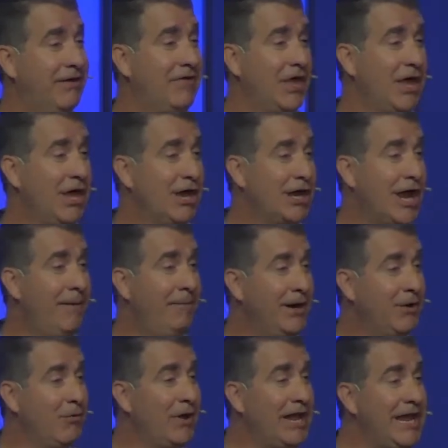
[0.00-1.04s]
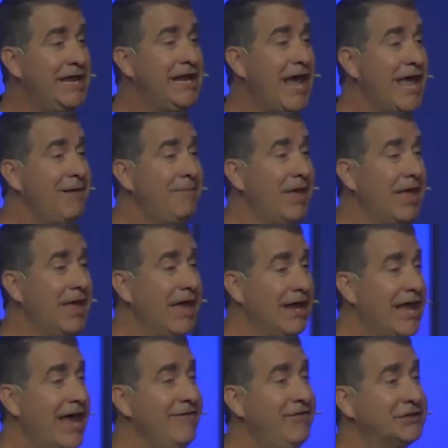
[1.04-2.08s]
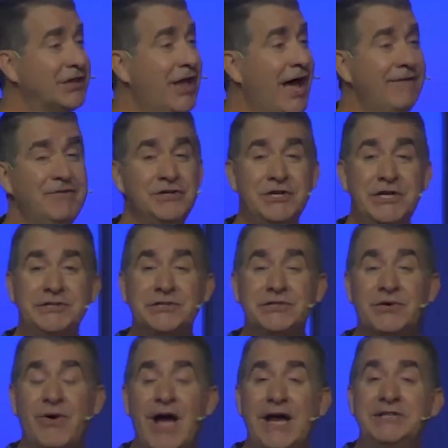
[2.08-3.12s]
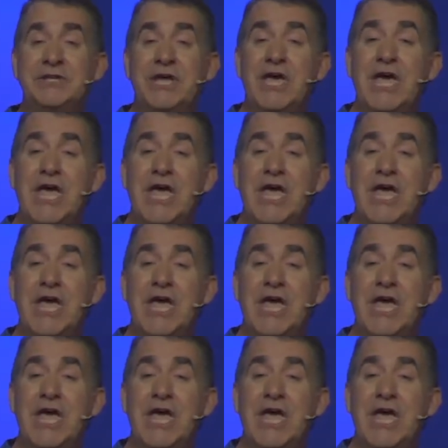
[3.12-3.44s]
of company, when he came, gave his life to Jesus Christ,